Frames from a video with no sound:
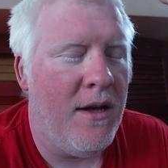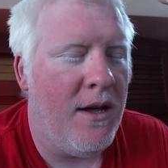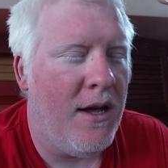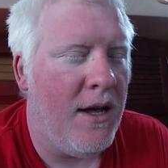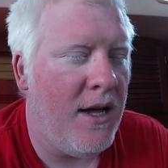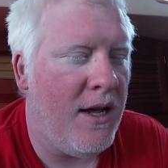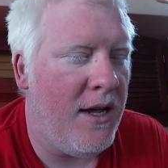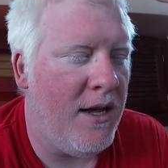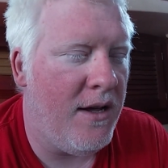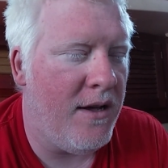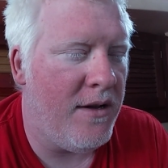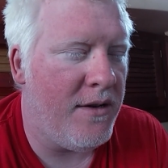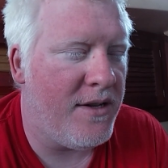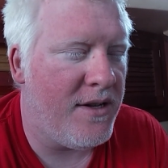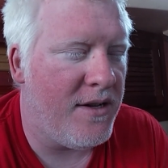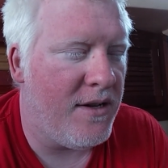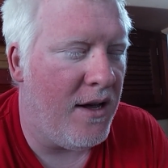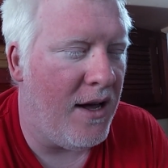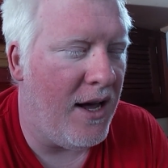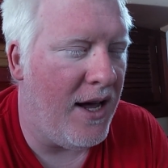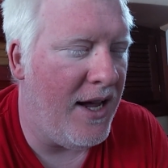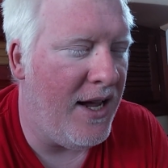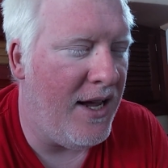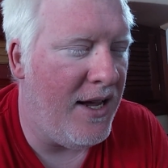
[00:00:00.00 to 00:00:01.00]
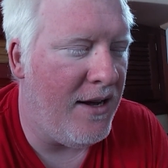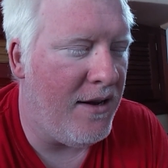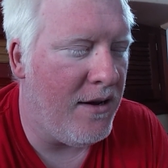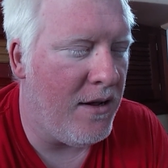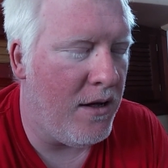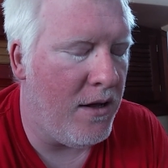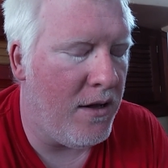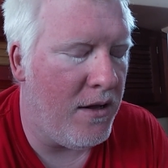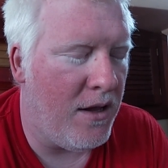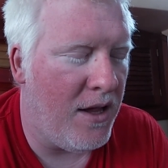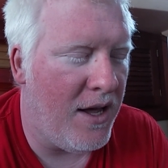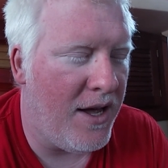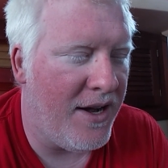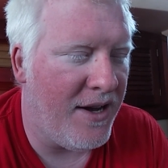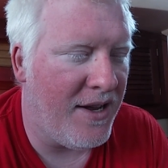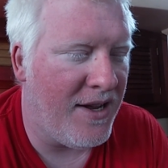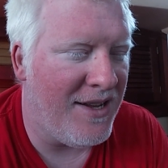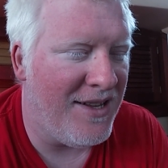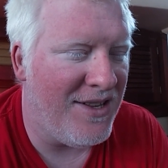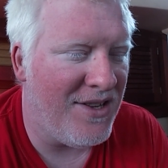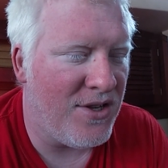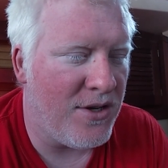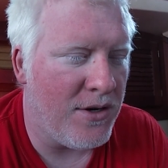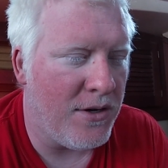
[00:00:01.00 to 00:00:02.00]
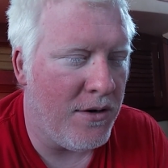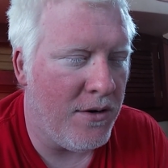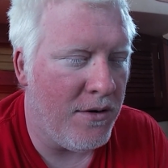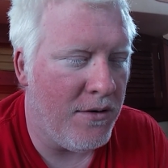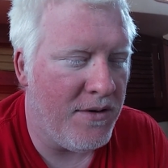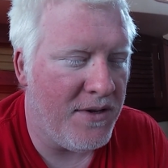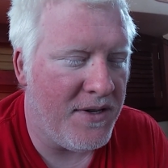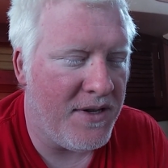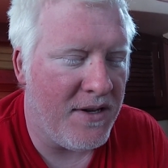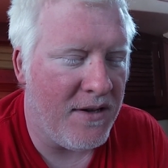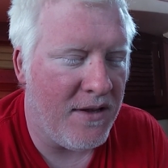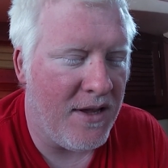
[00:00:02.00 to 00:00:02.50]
And I had a lot of concerns